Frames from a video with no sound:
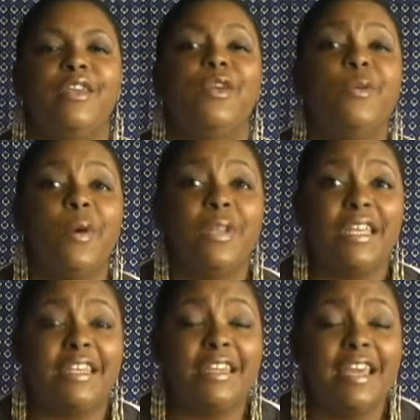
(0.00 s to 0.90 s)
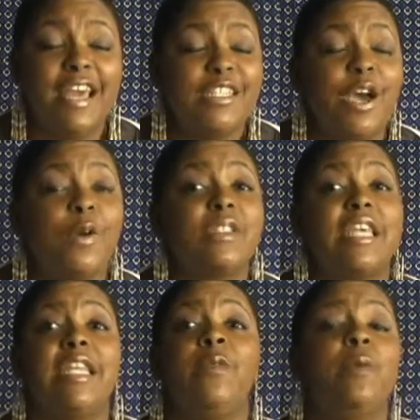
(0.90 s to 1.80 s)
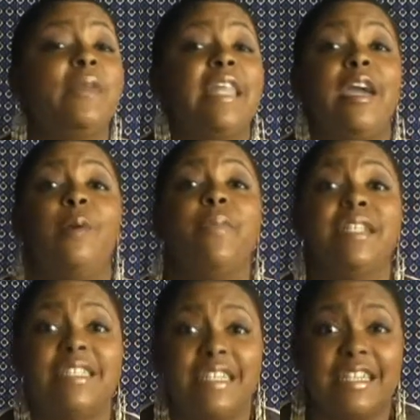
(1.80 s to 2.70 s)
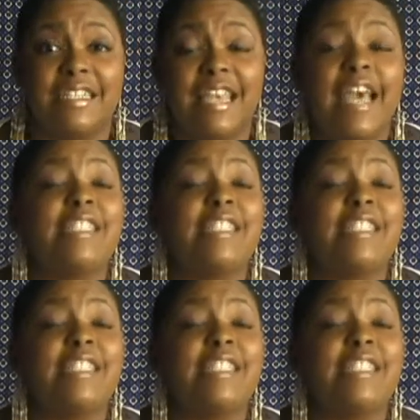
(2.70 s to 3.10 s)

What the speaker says: You, Monique, told skinny women they are bitches.